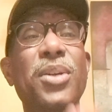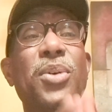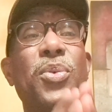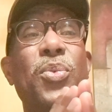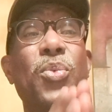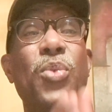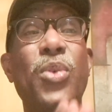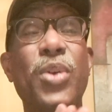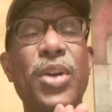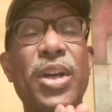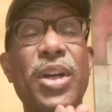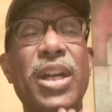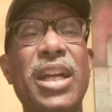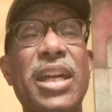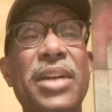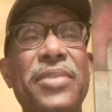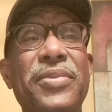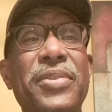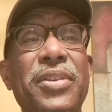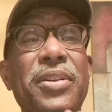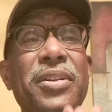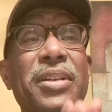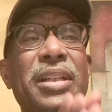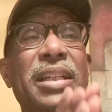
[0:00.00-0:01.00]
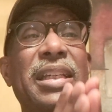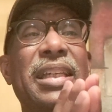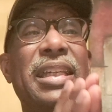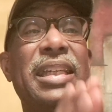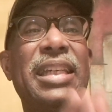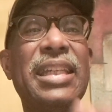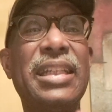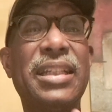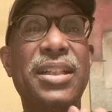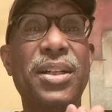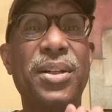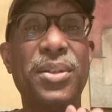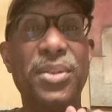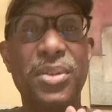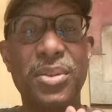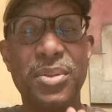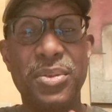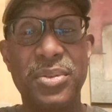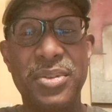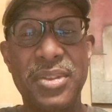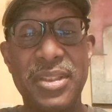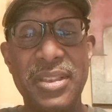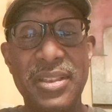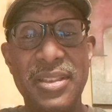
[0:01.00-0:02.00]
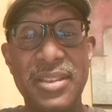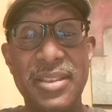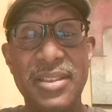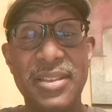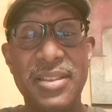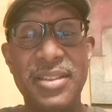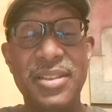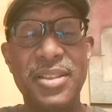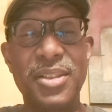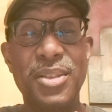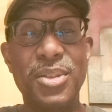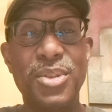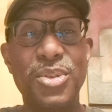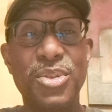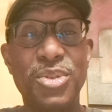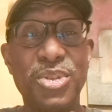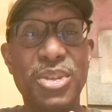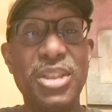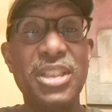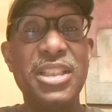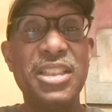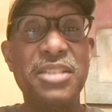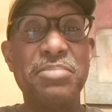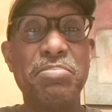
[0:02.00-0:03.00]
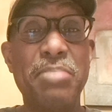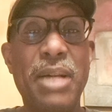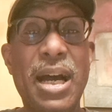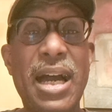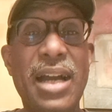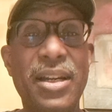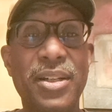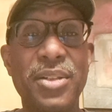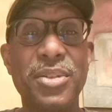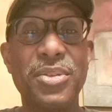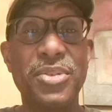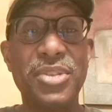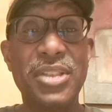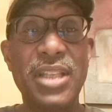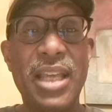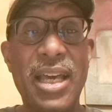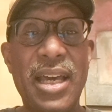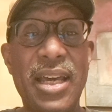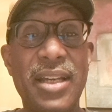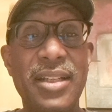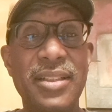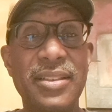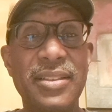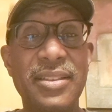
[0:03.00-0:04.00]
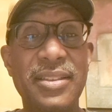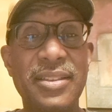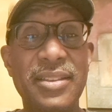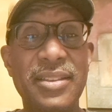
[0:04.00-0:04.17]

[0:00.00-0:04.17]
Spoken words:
Wherever he goes, she's by her side.